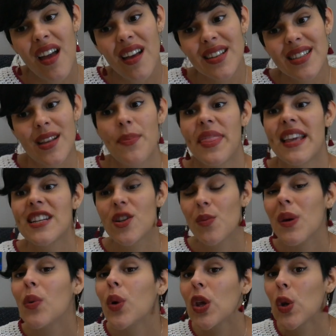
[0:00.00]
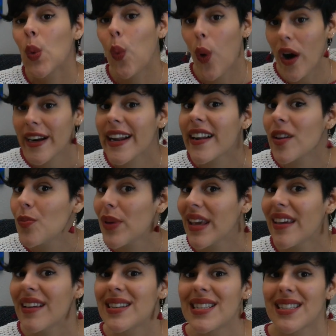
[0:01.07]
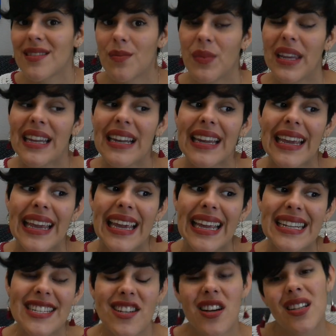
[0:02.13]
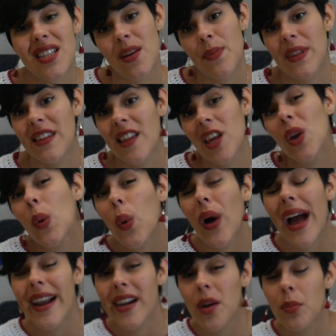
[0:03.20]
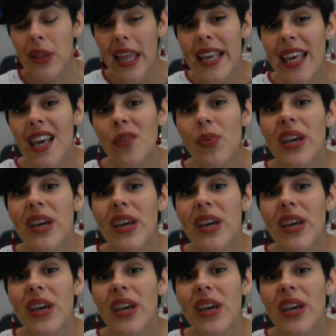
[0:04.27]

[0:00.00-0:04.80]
something to be what you want it to be doesn't mean it's not something that you will end up liking,